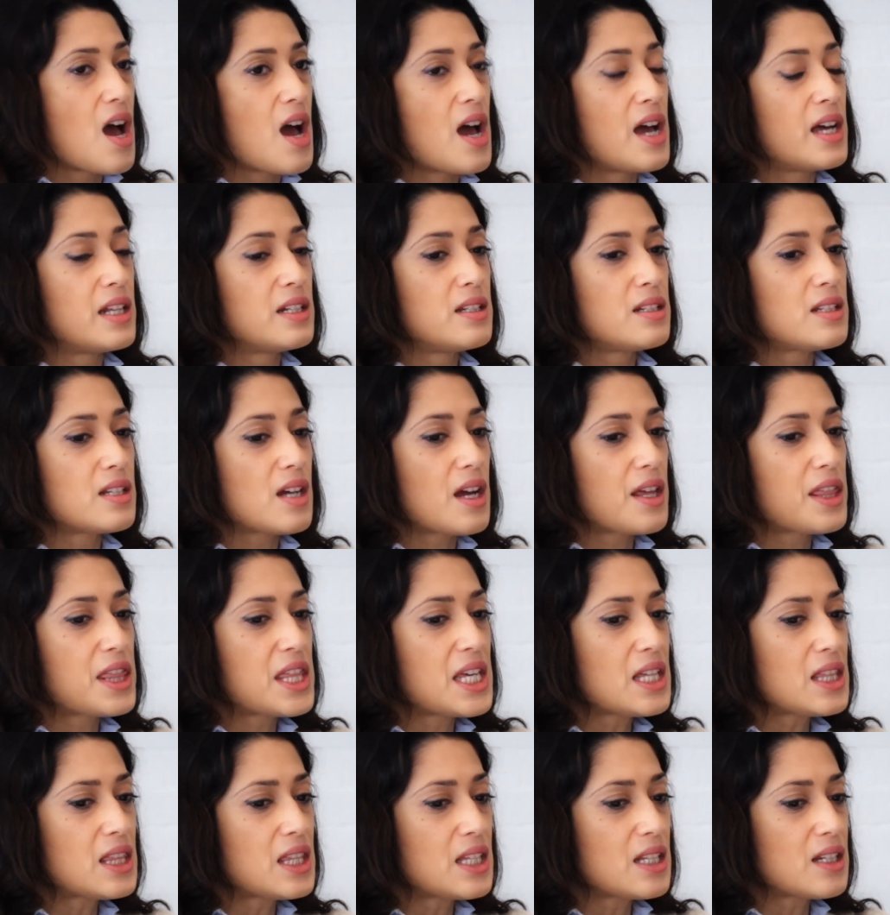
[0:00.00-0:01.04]
And I
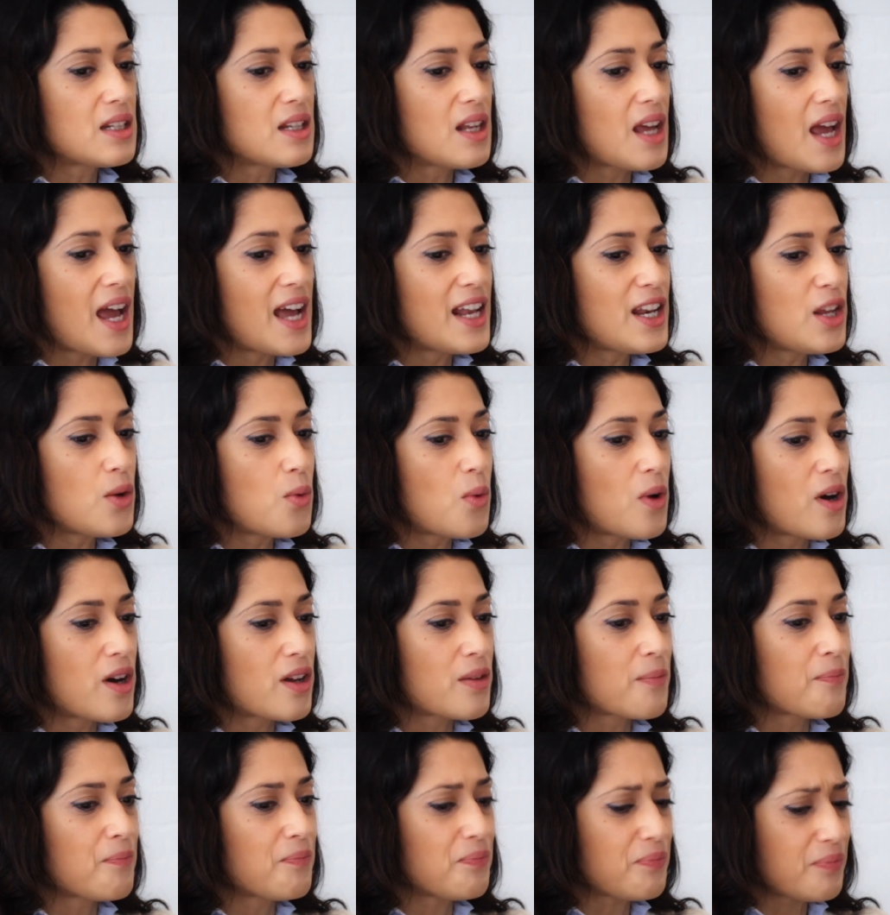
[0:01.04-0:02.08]
think that
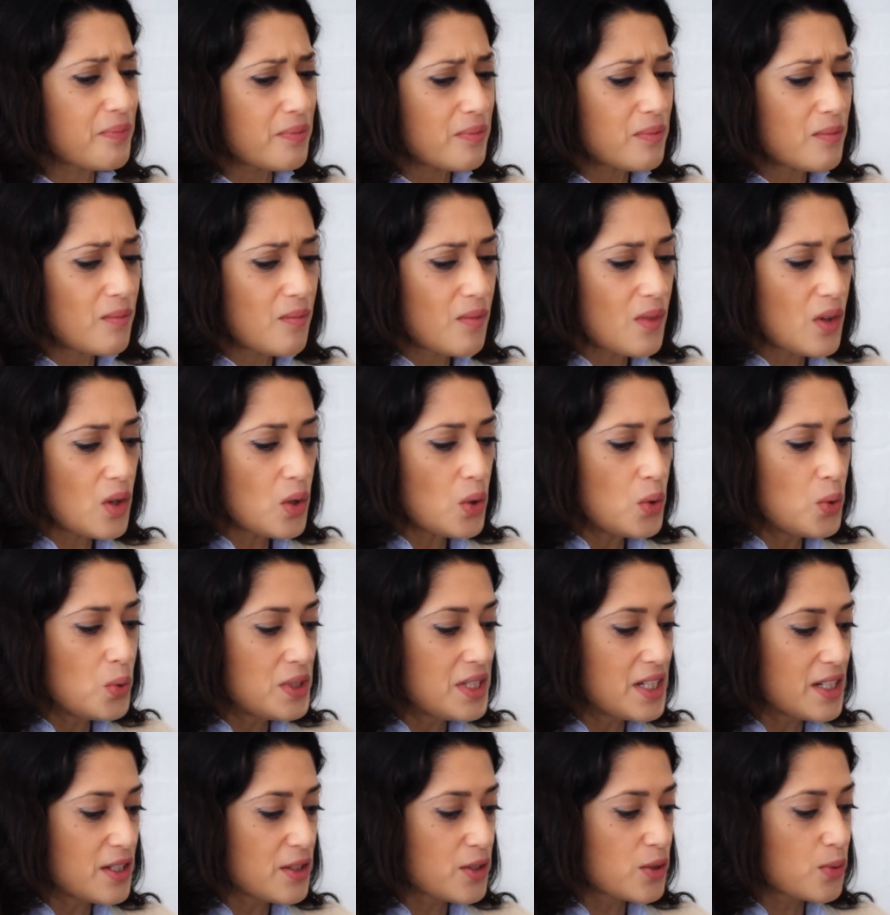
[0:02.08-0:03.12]
anyone who
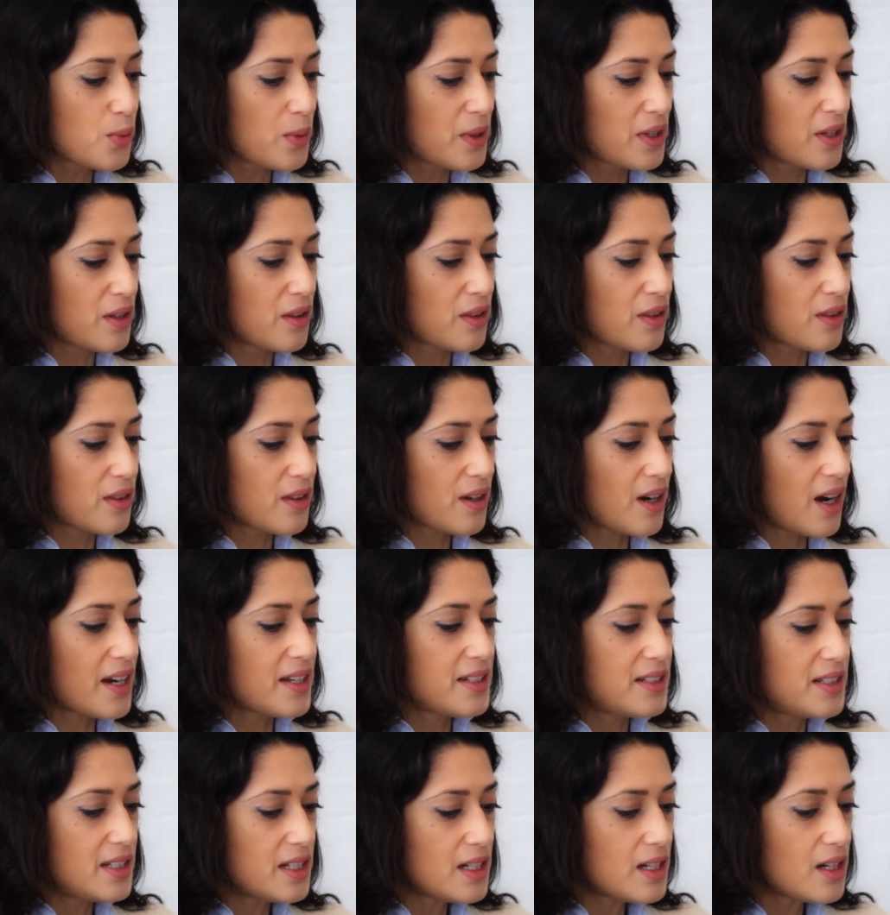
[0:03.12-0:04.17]
deals with
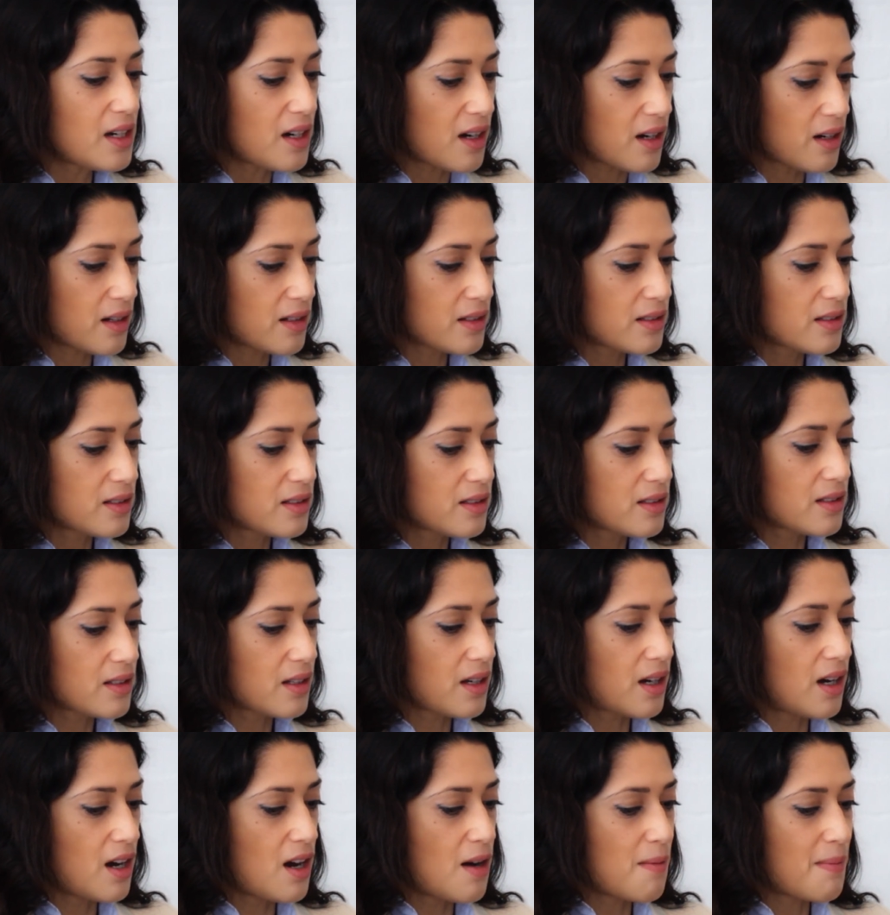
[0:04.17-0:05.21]
ideas,
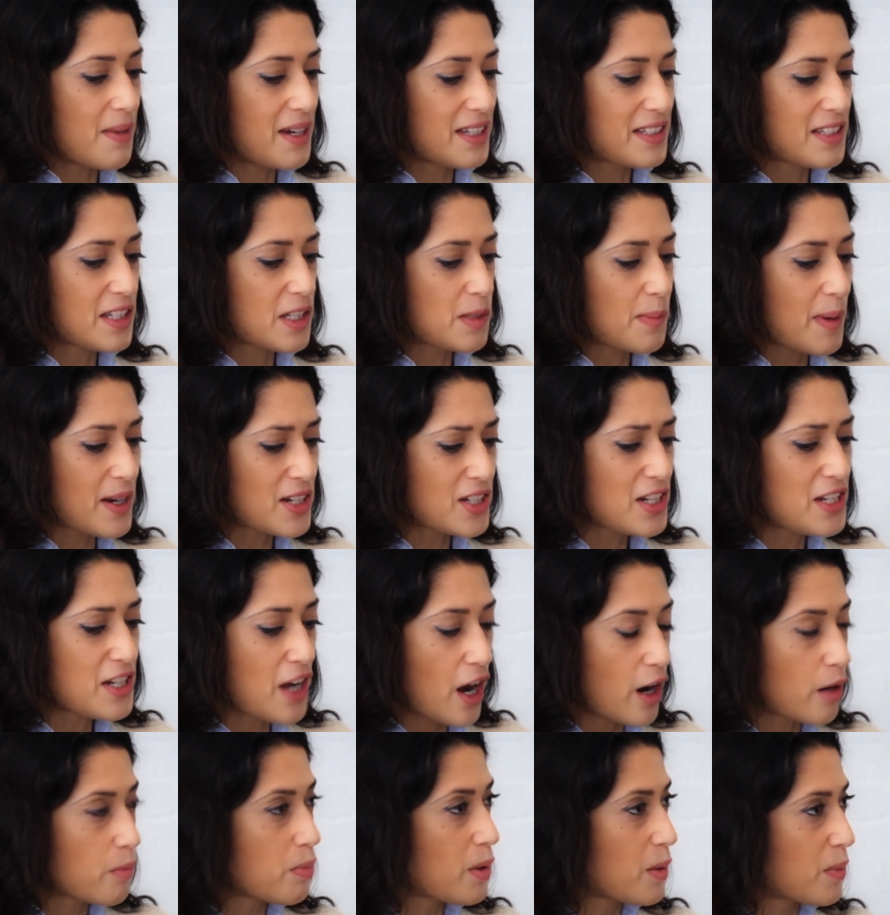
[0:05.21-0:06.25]
as especially
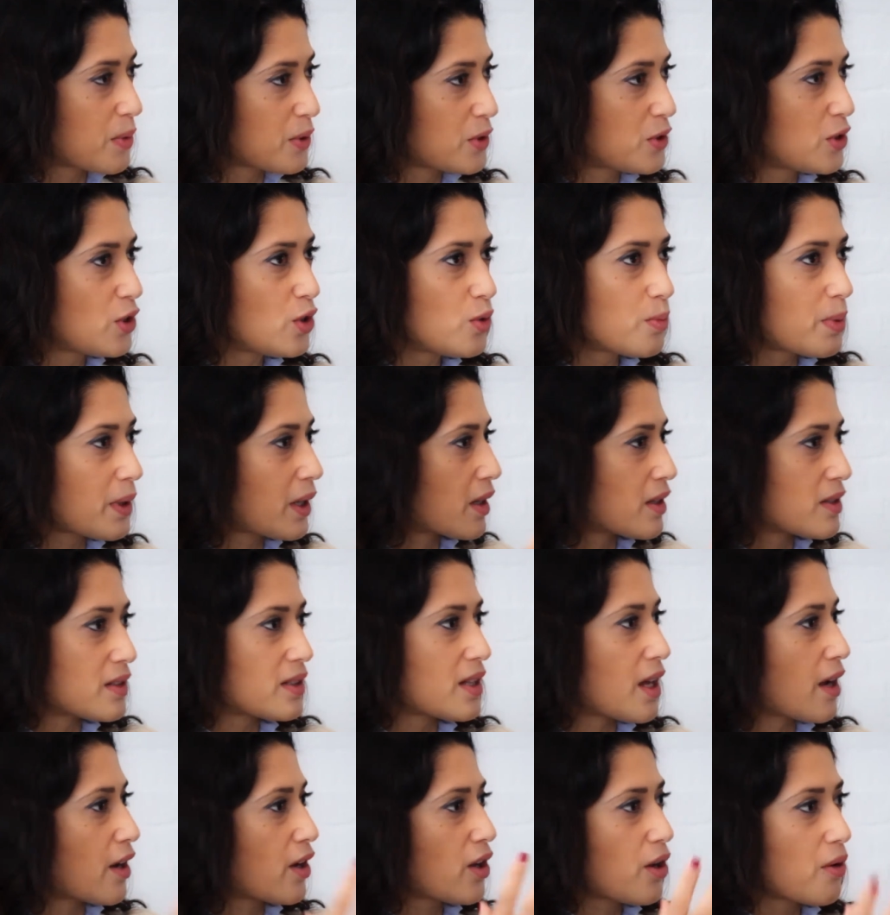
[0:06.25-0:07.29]
young people do, because
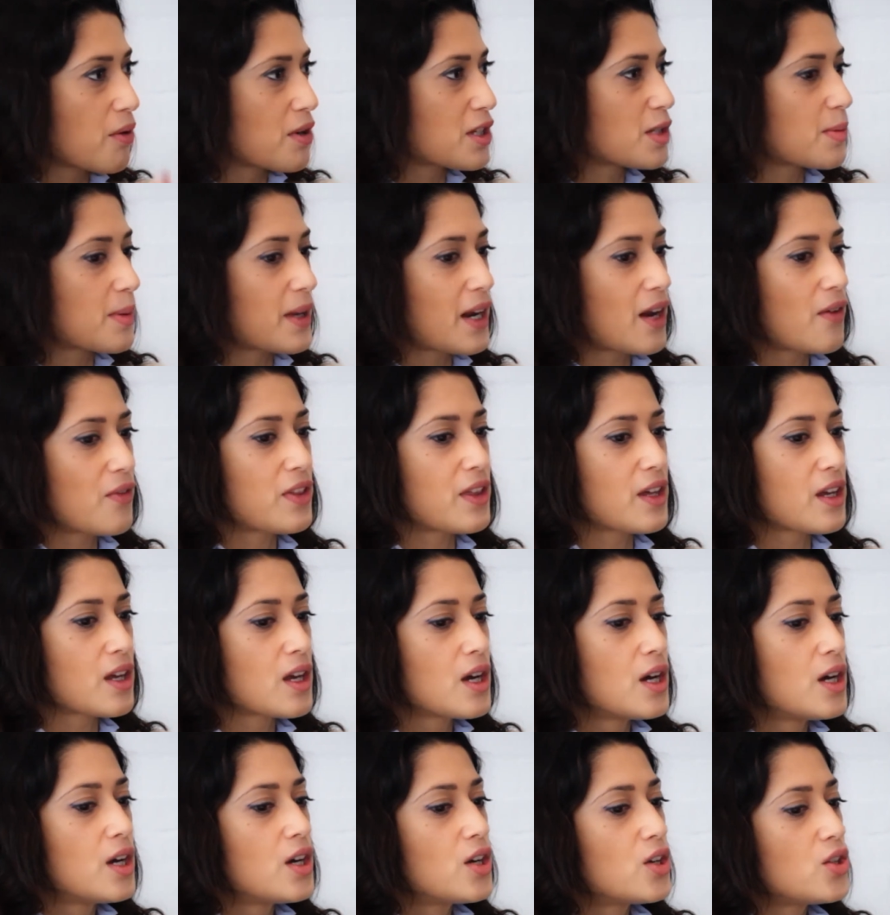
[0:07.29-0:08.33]
they're curious about everything,
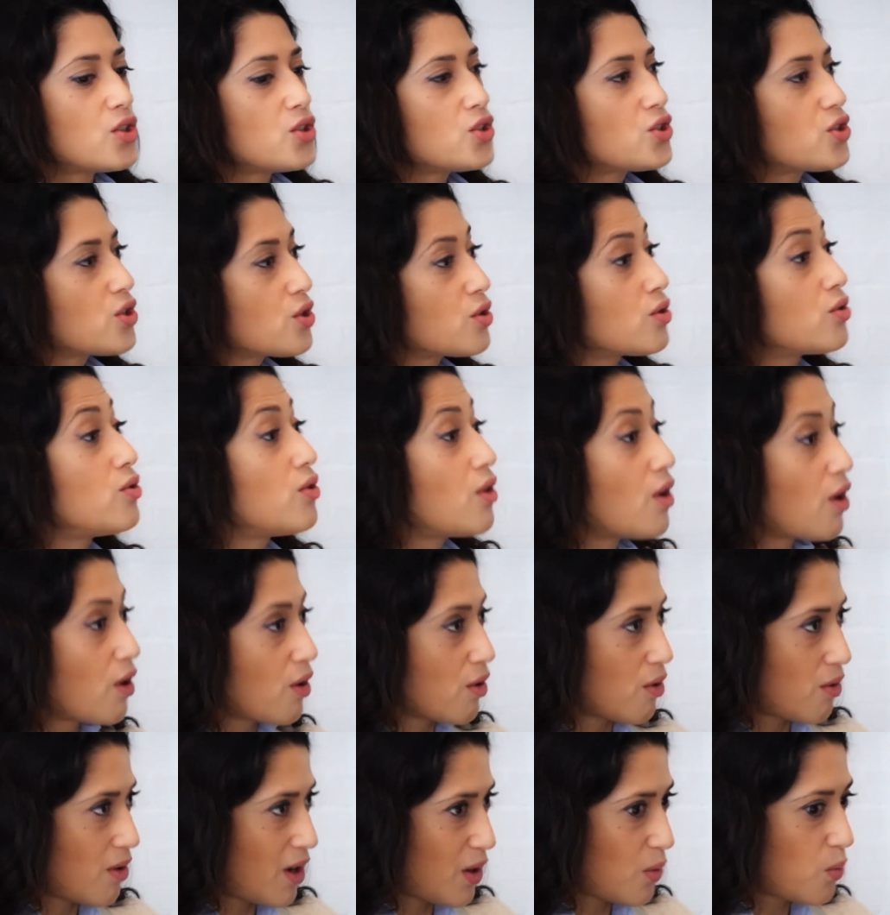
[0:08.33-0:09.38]
should
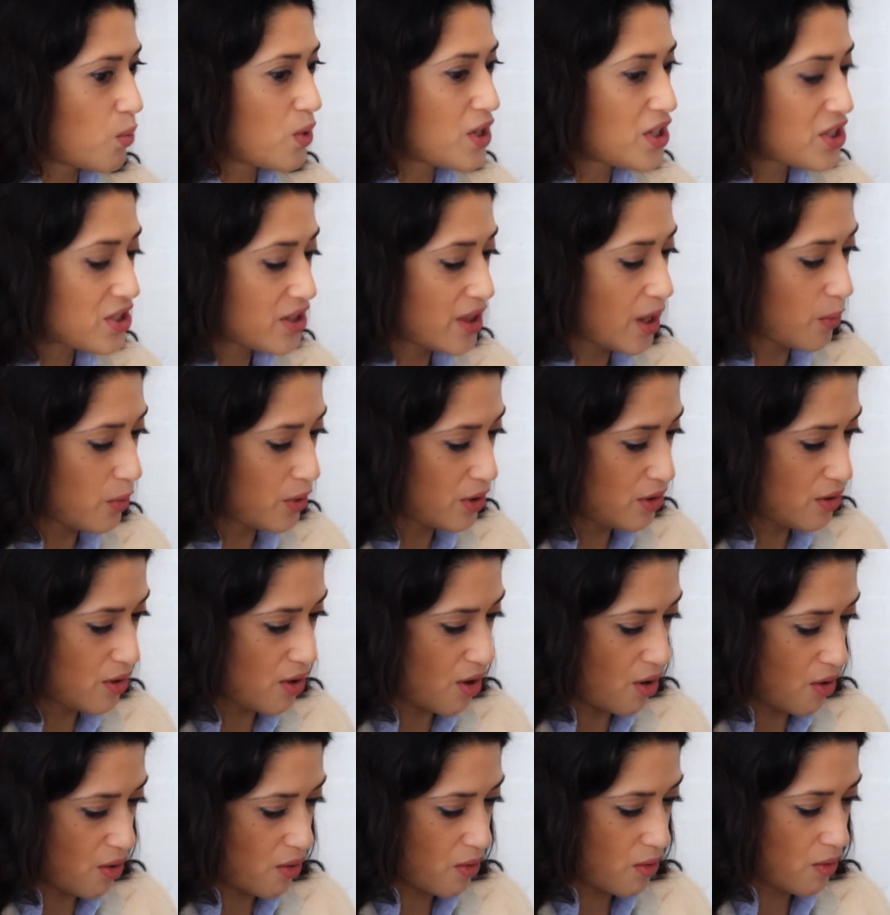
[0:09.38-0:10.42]
know, I wish they would
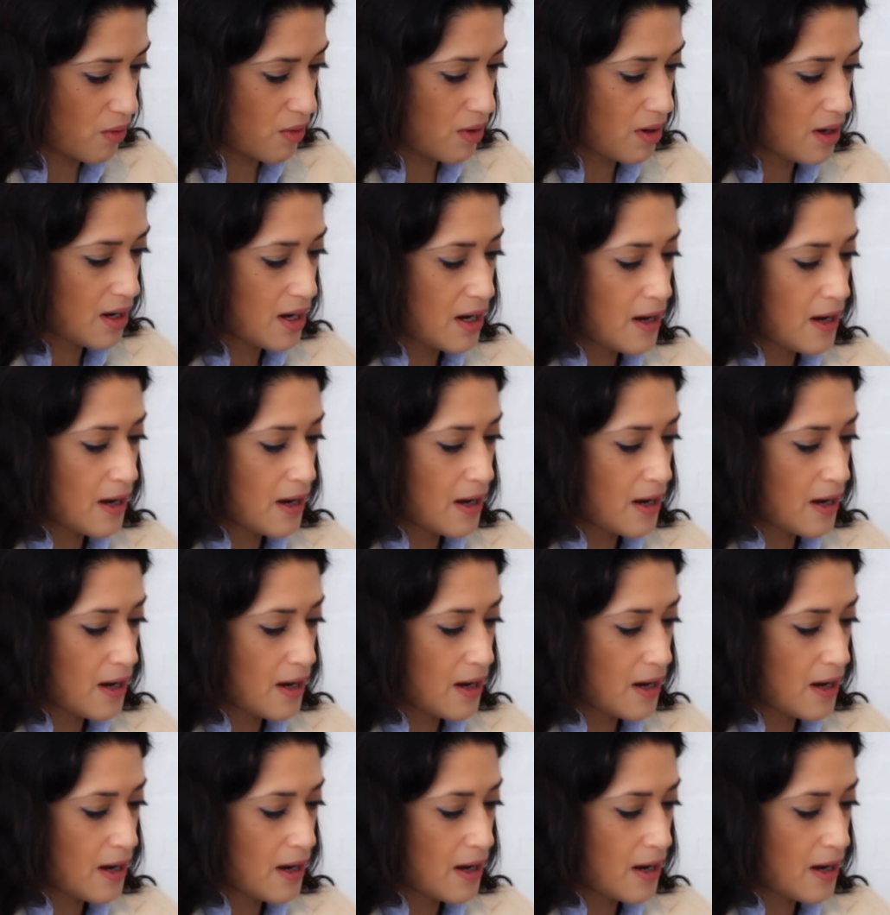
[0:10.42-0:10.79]
know,